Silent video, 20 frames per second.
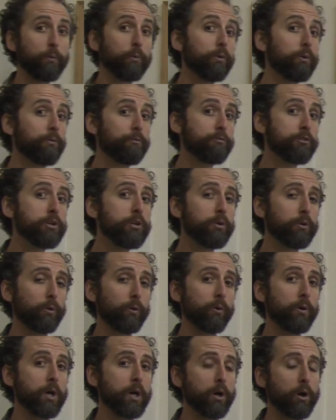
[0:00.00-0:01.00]
root of
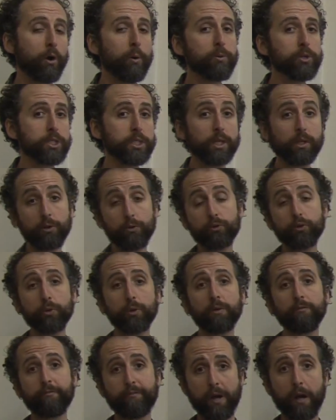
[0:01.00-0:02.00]
2 almost like you
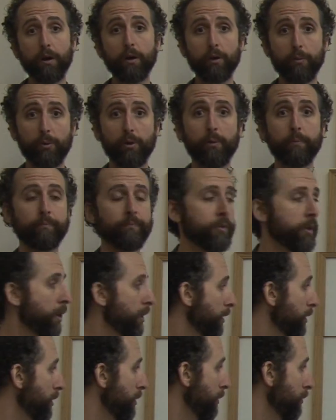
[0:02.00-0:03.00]
treat a variable.
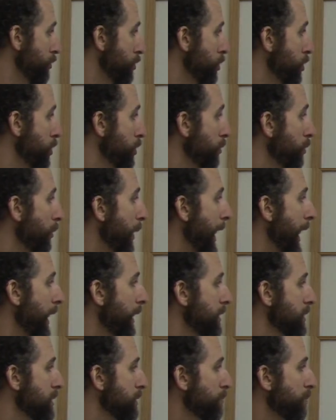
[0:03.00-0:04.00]
You know,
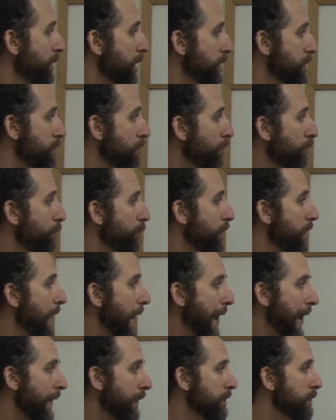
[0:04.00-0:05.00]
2x plus
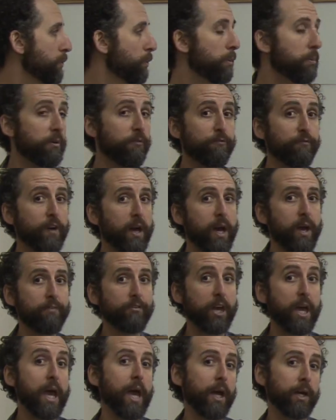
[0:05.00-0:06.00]
3x would be
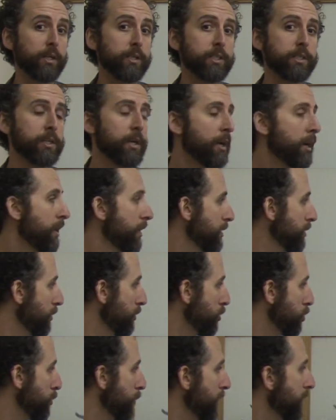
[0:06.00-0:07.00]
5x. So
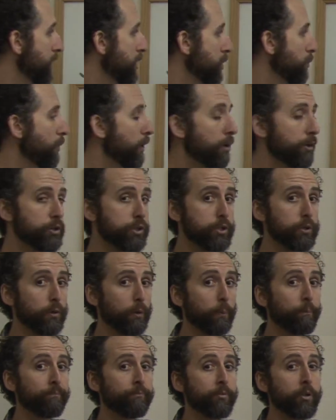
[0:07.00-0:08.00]
you treat the square root of
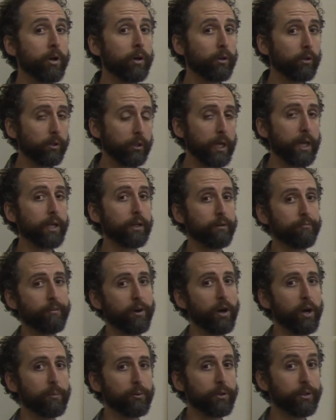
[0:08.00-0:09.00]
2 like a
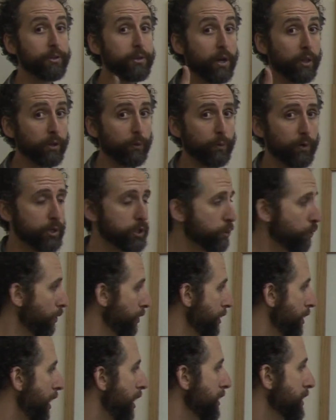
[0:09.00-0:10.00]
variable. In other words, we're
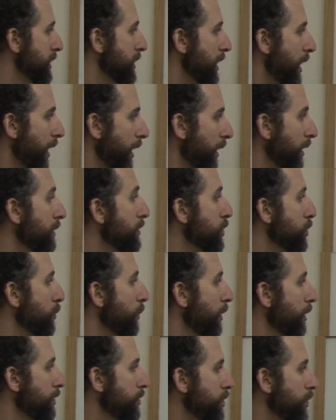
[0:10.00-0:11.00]
not saying
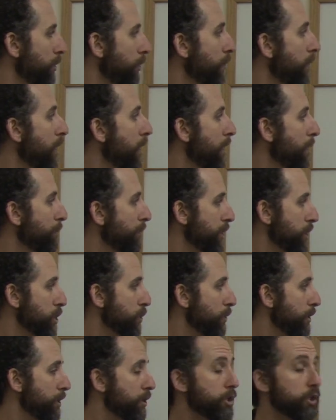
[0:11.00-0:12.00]
square root of 2 plus
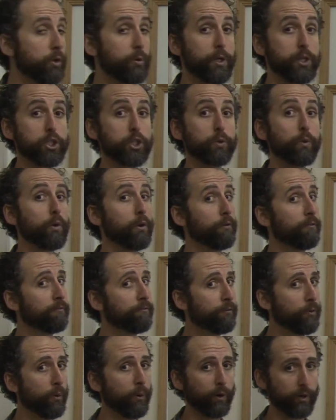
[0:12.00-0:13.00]
square root of 2 is square root of
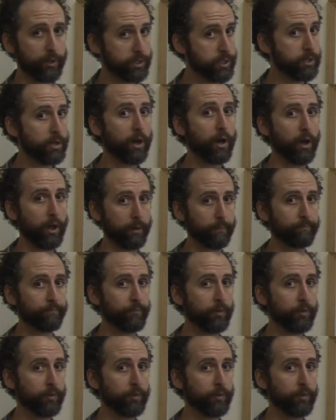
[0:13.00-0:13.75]
4. It's not.